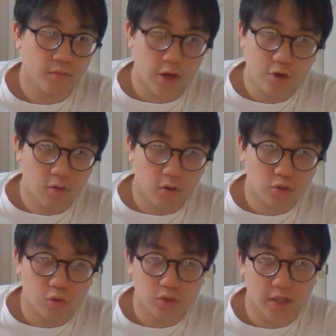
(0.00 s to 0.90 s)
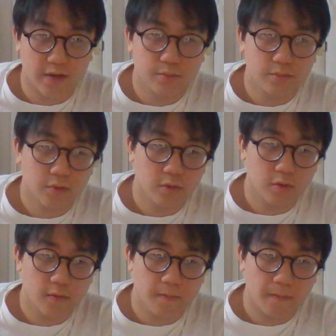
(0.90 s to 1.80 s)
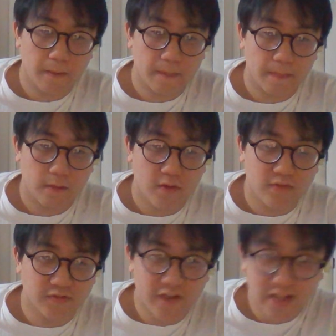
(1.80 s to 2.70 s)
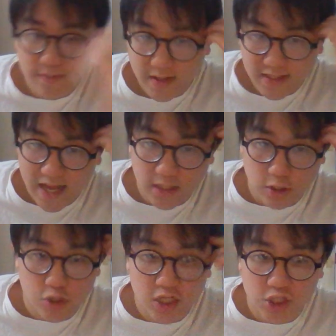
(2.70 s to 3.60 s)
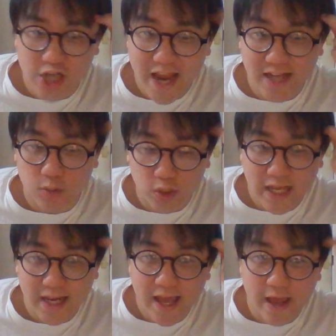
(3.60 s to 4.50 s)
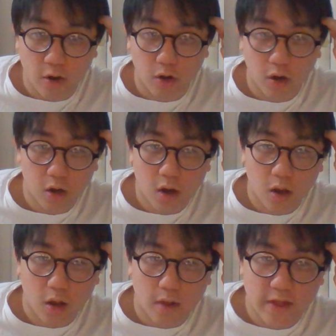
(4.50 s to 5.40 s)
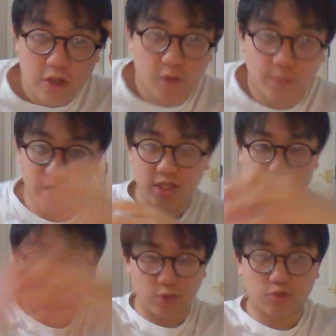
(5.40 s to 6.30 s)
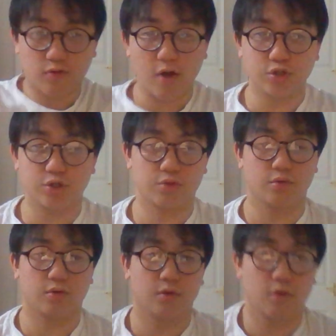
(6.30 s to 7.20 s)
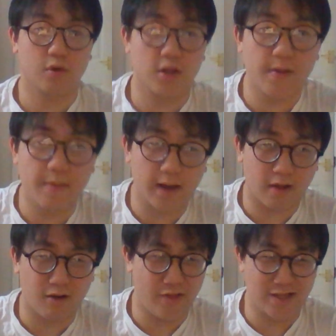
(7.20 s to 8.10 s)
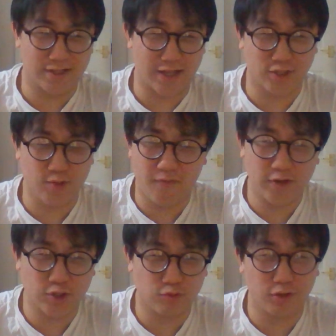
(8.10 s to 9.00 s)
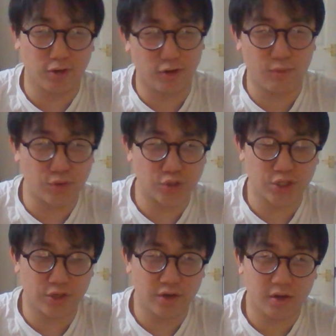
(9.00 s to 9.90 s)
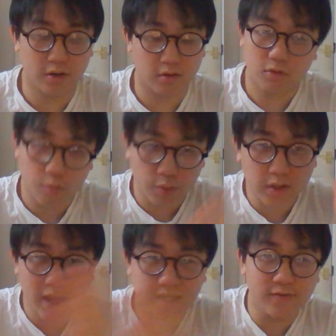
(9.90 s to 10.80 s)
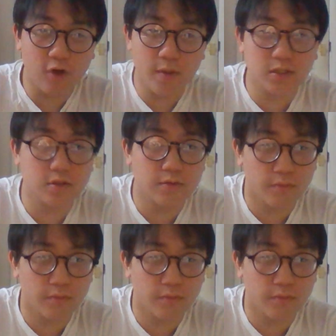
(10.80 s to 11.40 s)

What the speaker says: I knew you were a lost cause, Adam. You have this victim mentality. You need to change what's in here. Then you can begin to change what's around you. Maybe like, oh, that's like superficial, bullshit. No, put the negative comments.